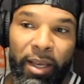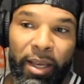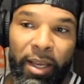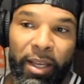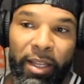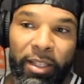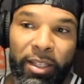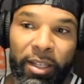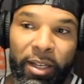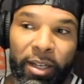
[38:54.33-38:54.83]

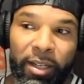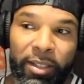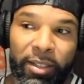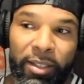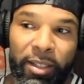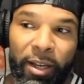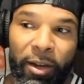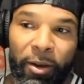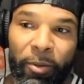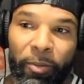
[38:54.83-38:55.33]
it
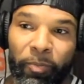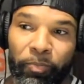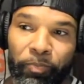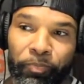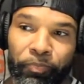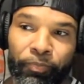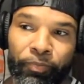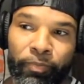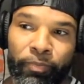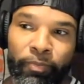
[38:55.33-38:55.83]
does help
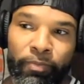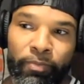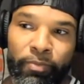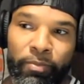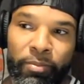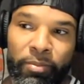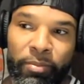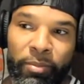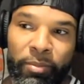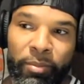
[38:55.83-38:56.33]

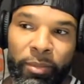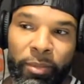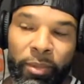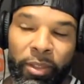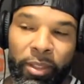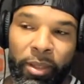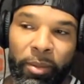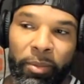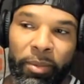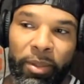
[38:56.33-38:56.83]

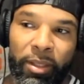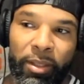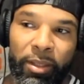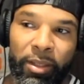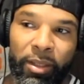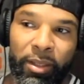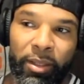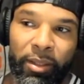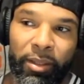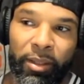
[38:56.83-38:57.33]
some of
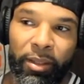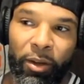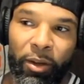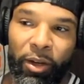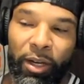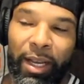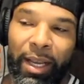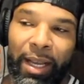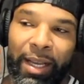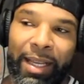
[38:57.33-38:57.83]
the,
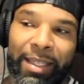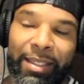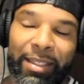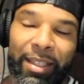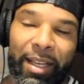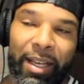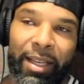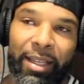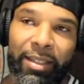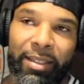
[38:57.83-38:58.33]
or I
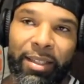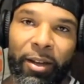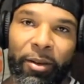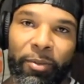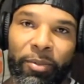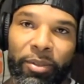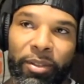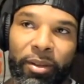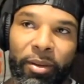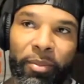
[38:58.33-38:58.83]
guess
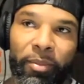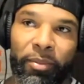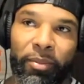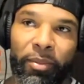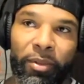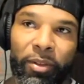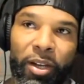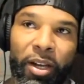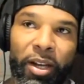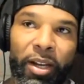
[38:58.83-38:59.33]
help
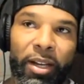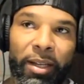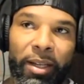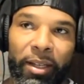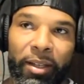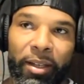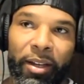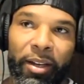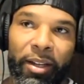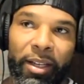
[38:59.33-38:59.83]
some
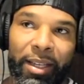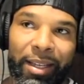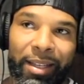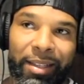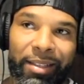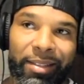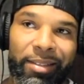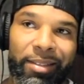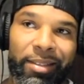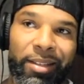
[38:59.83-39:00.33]
cut
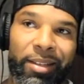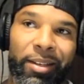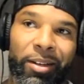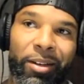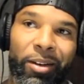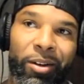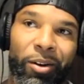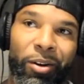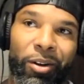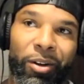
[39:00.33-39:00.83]
against
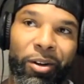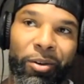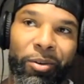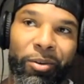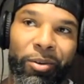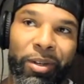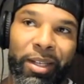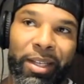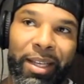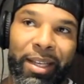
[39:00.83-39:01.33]
or
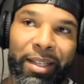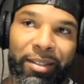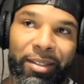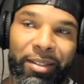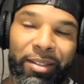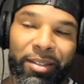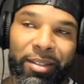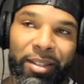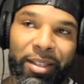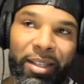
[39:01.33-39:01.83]
go
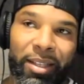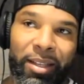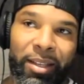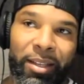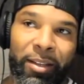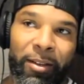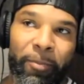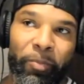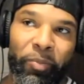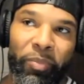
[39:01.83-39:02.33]
against
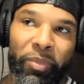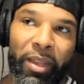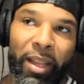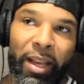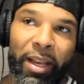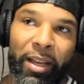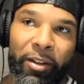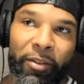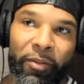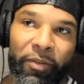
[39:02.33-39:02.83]
the
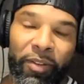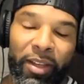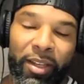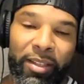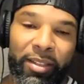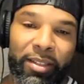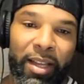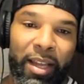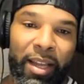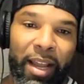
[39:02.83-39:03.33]
negative
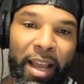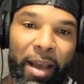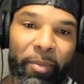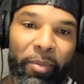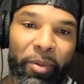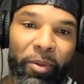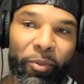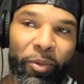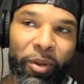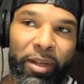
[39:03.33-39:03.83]
things that
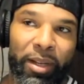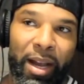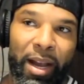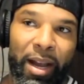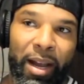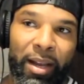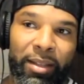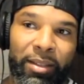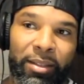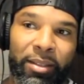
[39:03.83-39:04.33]
happen when
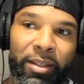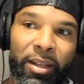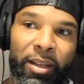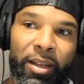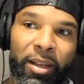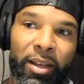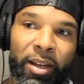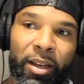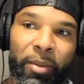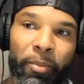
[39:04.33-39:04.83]
guys
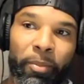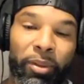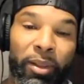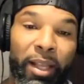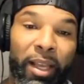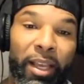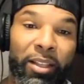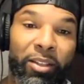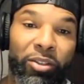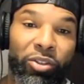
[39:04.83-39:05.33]

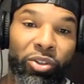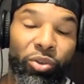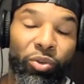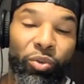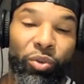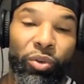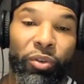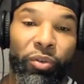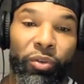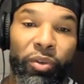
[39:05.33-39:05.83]
play
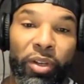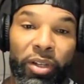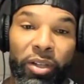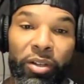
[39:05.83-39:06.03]
2 or 3